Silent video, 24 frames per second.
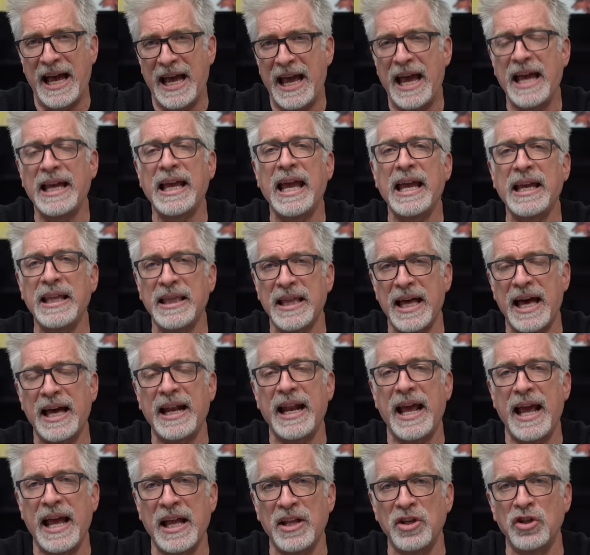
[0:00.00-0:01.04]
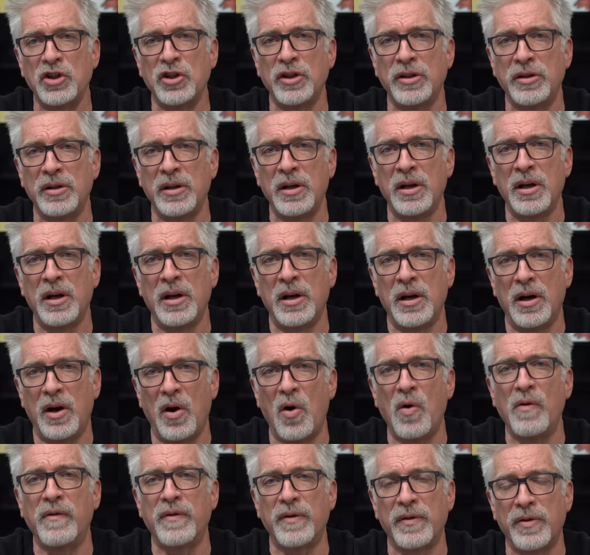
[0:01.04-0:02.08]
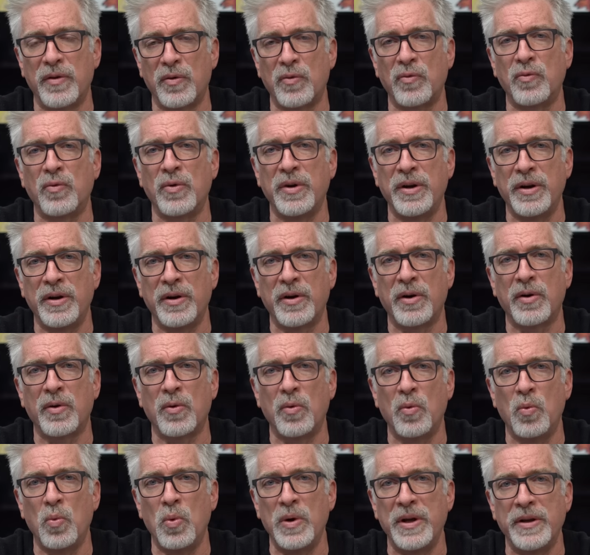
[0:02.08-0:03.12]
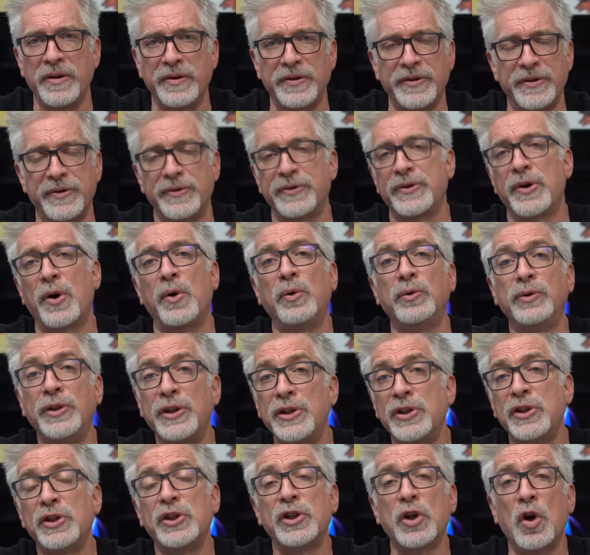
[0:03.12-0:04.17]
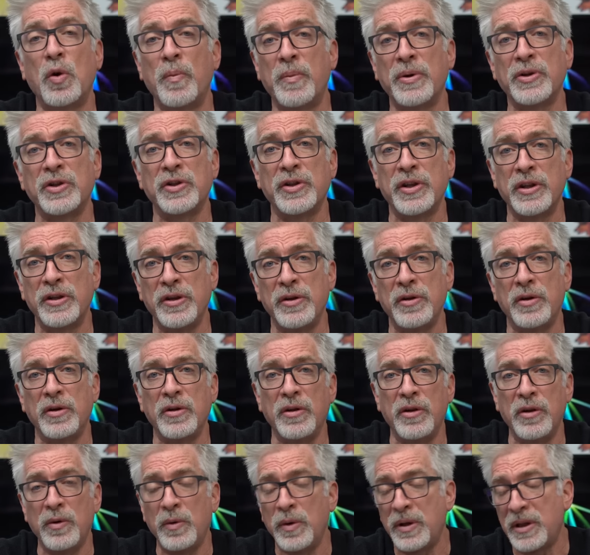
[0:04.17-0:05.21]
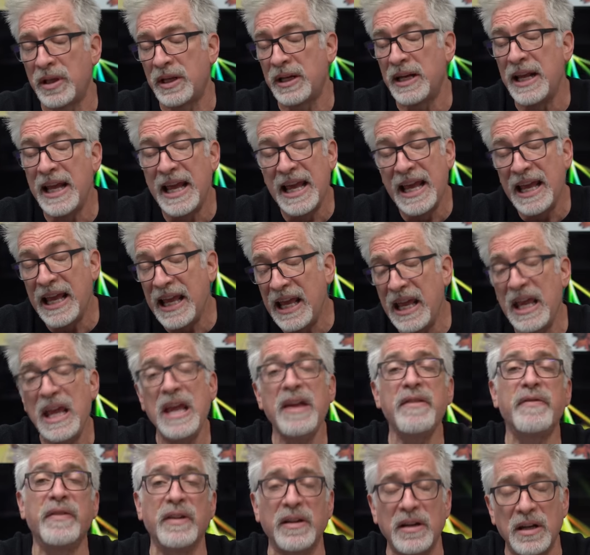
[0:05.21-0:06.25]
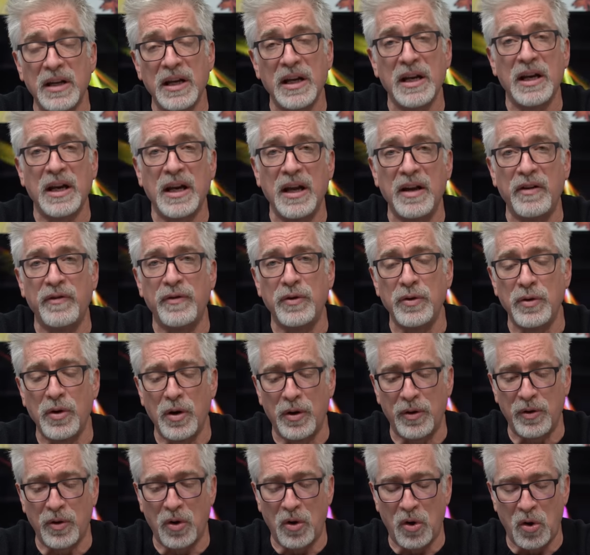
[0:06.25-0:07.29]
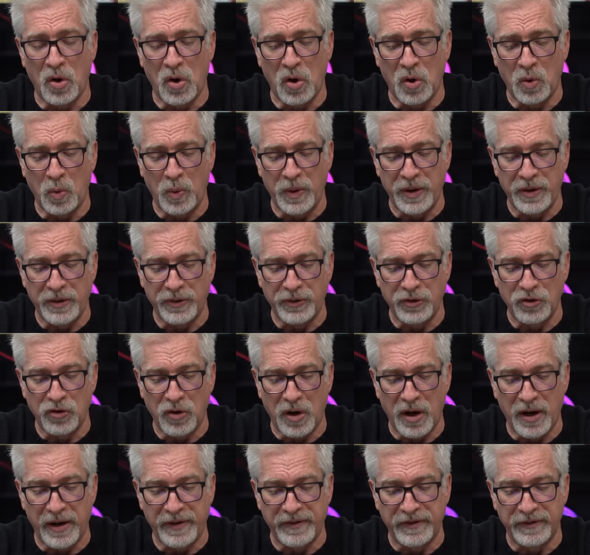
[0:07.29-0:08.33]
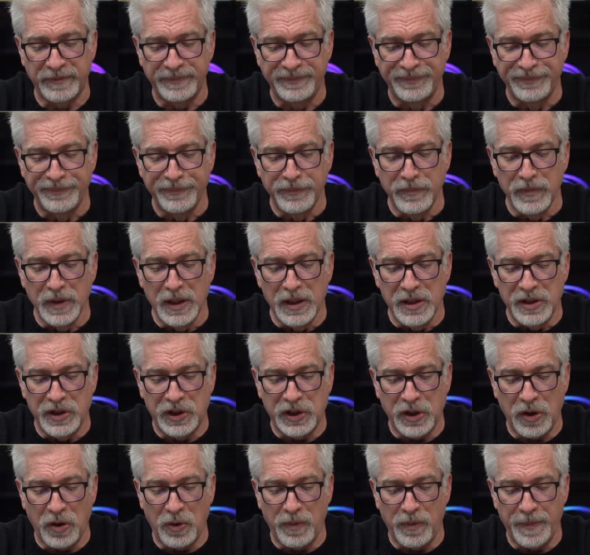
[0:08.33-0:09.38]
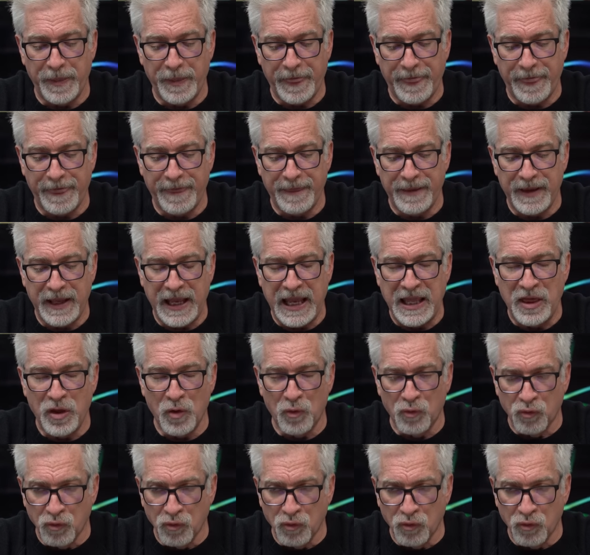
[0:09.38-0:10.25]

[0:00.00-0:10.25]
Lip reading: hanging that engine over the rear wheels. There's only so much that you can do with it, even if you go to all-wheel drive. So in the